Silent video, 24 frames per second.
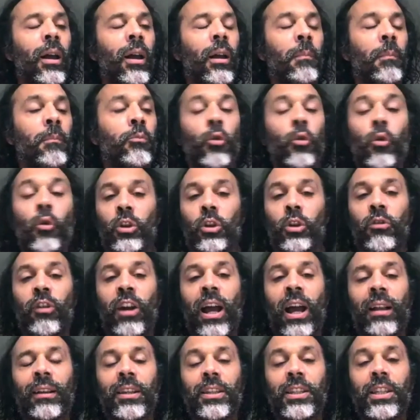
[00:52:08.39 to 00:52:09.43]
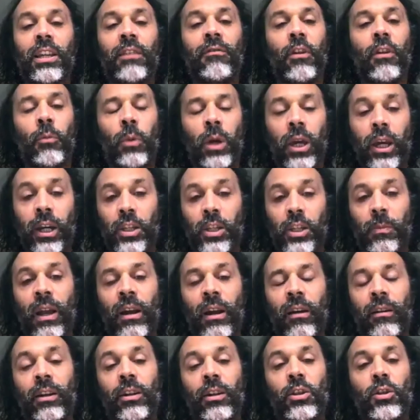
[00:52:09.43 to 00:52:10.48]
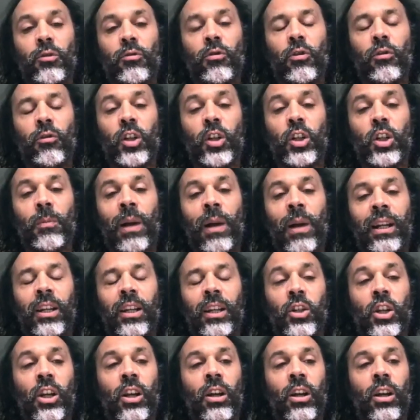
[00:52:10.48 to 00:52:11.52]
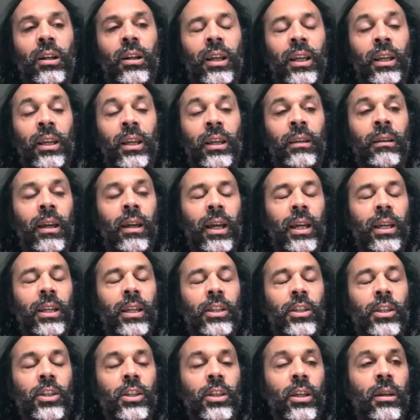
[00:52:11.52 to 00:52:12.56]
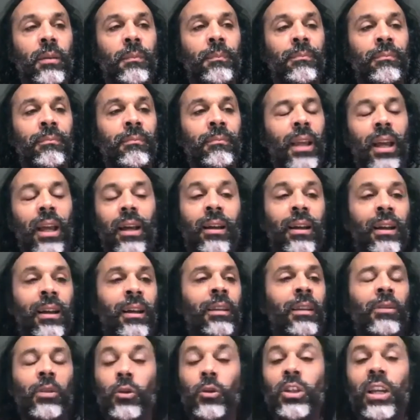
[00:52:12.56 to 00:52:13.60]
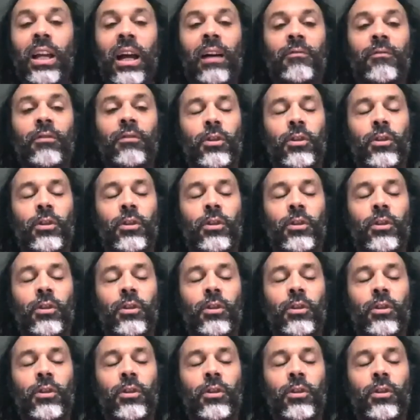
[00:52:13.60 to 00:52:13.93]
broader reality that we experience through the shamanic journey does have